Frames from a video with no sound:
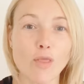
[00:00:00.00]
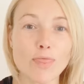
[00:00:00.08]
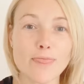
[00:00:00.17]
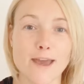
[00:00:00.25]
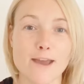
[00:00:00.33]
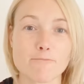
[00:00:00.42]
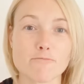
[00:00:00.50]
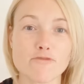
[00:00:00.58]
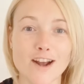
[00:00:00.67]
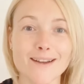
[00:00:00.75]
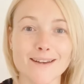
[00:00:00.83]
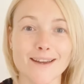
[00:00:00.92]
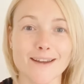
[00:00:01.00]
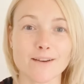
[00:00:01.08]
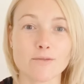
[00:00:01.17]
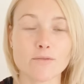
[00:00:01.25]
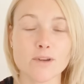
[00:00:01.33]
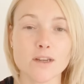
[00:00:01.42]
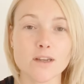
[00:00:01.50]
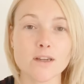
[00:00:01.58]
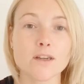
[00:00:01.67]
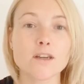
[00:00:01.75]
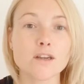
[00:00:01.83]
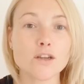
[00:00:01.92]
on them right now,
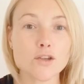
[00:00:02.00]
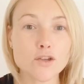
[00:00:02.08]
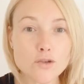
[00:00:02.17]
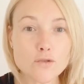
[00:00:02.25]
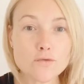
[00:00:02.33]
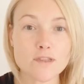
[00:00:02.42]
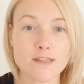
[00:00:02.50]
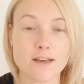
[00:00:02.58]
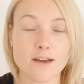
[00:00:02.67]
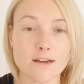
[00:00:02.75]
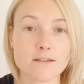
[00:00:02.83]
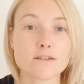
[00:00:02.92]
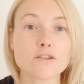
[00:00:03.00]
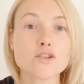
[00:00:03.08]
use that